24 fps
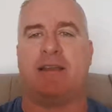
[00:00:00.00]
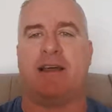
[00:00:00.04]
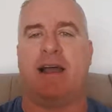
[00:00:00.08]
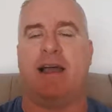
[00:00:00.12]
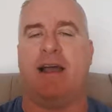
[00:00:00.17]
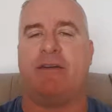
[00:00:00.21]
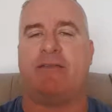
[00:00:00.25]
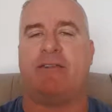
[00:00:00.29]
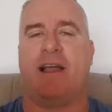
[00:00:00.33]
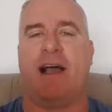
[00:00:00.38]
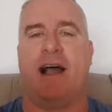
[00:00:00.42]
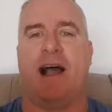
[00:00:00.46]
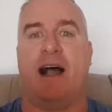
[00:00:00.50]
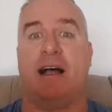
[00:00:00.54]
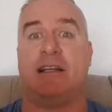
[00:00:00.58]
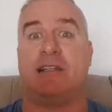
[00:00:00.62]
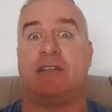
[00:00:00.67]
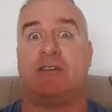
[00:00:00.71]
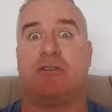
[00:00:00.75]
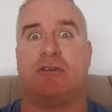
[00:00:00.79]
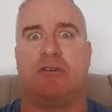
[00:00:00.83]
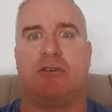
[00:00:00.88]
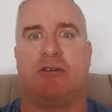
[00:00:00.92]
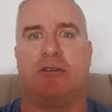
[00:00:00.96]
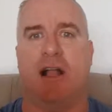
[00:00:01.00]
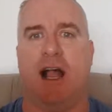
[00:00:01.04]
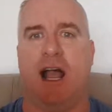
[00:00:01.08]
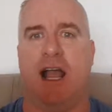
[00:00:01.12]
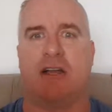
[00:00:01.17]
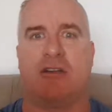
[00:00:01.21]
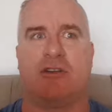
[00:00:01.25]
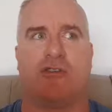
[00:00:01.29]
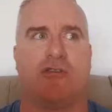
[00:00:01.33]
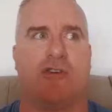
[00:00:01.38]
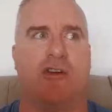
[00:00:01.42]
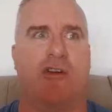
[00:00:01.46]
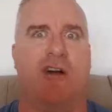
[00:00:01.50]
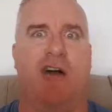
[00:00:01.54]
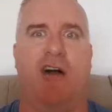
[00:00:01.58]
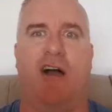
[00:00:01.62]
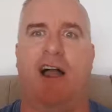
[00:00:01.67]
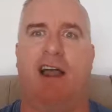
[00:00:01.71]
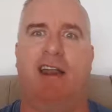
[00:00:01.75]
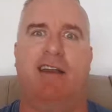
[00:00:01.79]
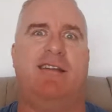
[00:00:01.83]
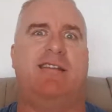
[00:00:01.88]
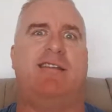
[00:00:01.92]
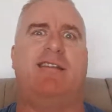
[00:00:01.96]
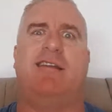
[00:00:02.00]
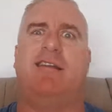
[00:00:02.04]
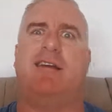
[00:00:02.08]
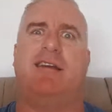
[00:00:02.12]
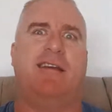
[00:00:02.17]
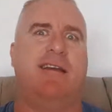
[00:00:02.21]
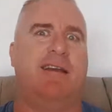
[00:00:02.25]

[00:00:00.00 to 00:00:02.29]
I have to hustle and grind